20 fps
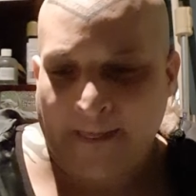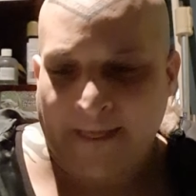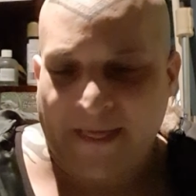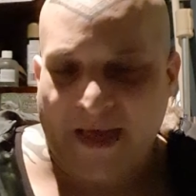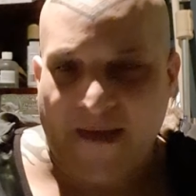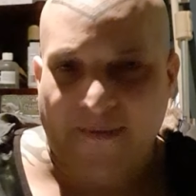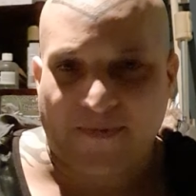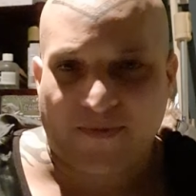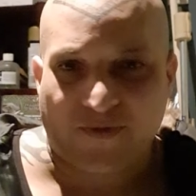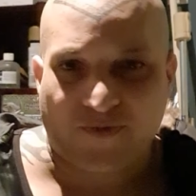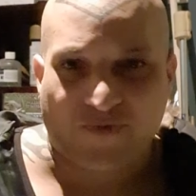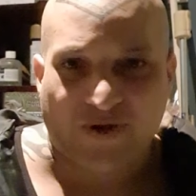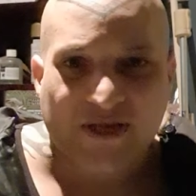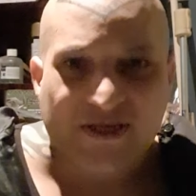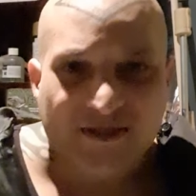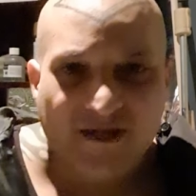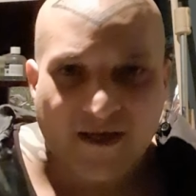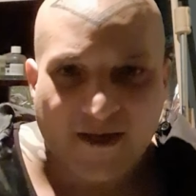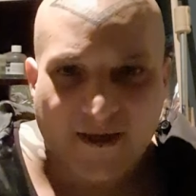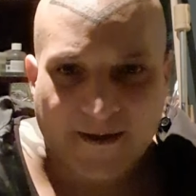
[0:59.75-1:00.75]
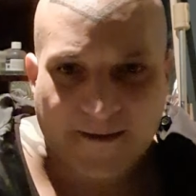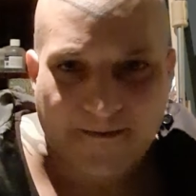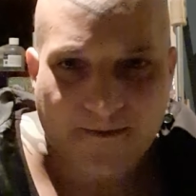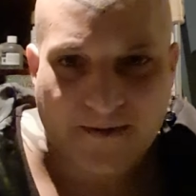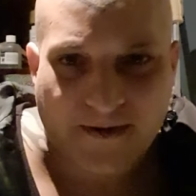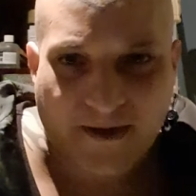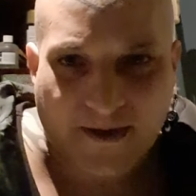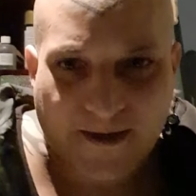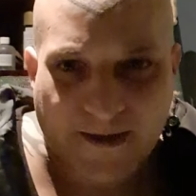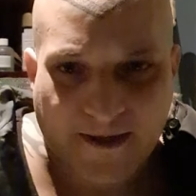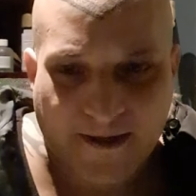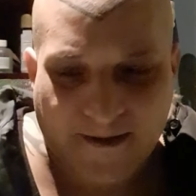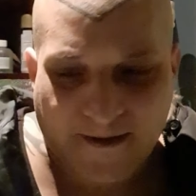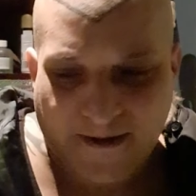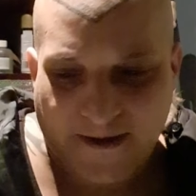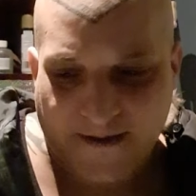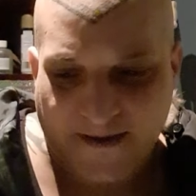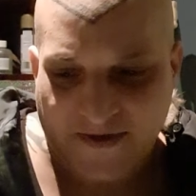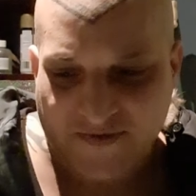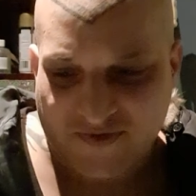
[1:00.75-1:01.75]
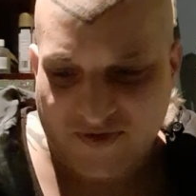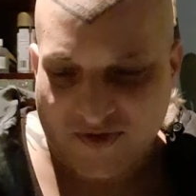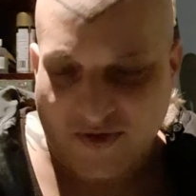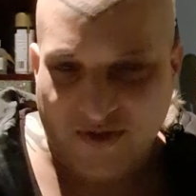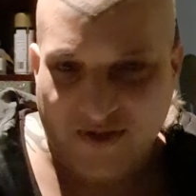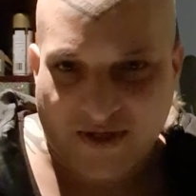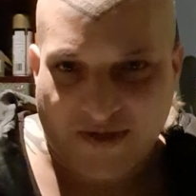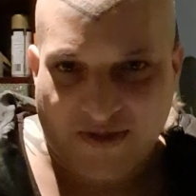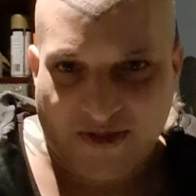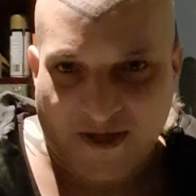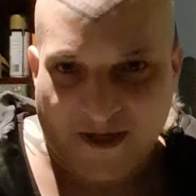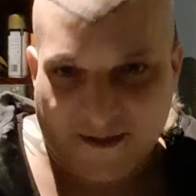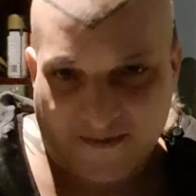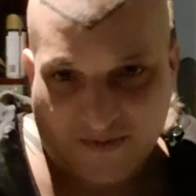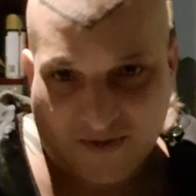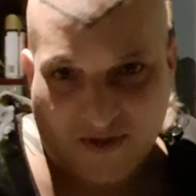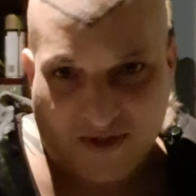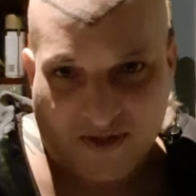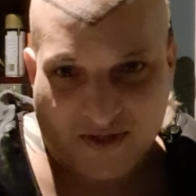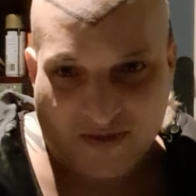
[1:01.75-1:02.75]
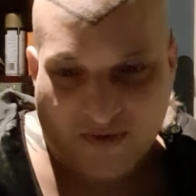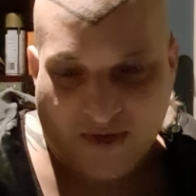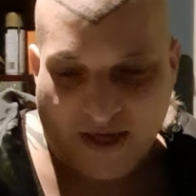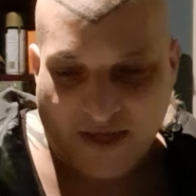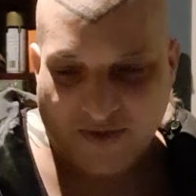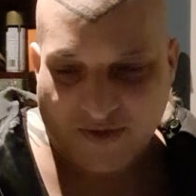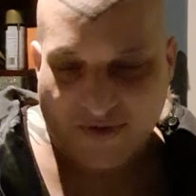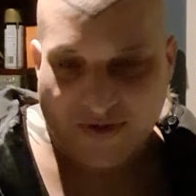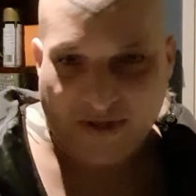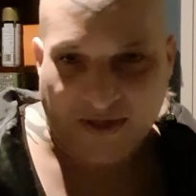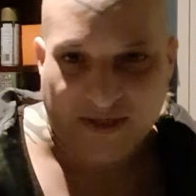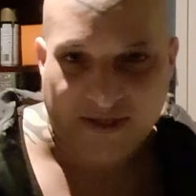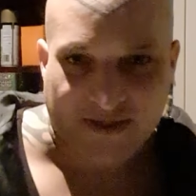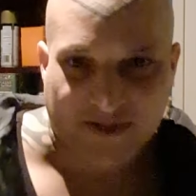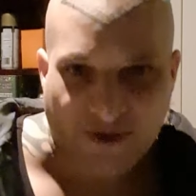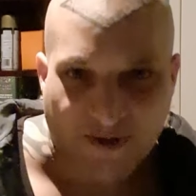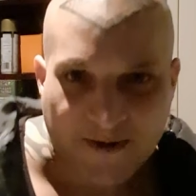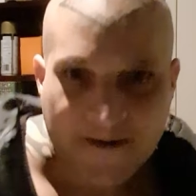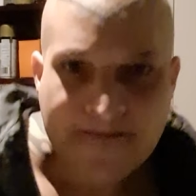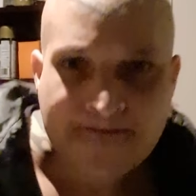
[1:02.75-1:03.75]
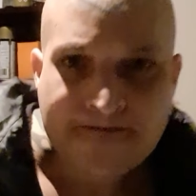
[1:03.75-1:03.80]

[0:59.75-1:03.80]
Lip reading: And the reason I get these results, I think, is because of the way I do things. So,